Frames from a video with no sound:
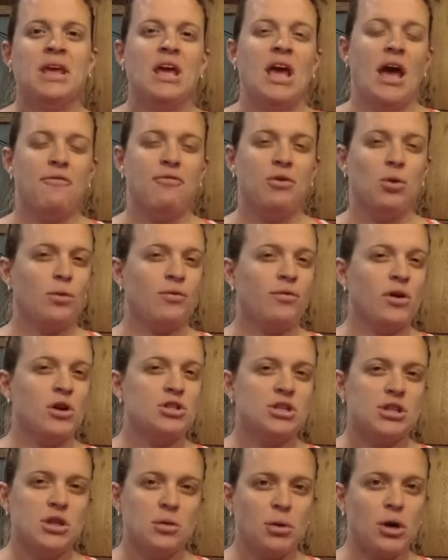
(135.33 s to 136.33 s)
If you refer
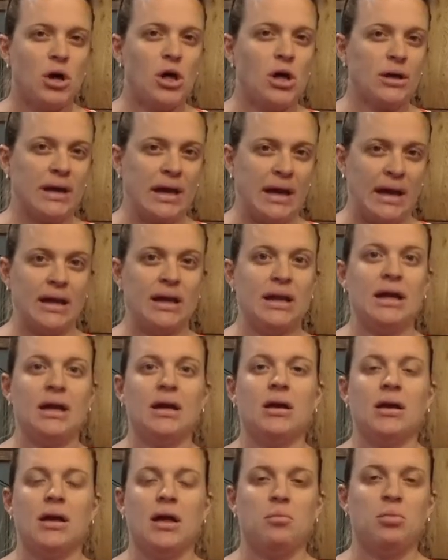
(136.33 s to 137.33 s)
to the Ball
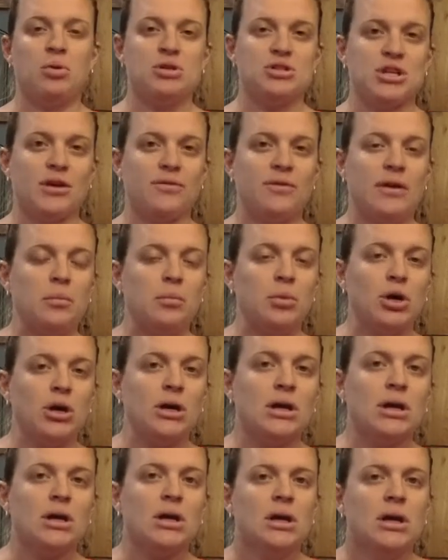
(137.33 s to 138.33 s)
Canning and Preserving
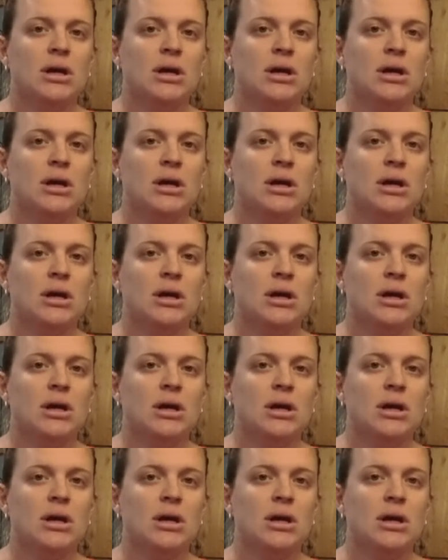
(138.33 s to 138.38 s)
book,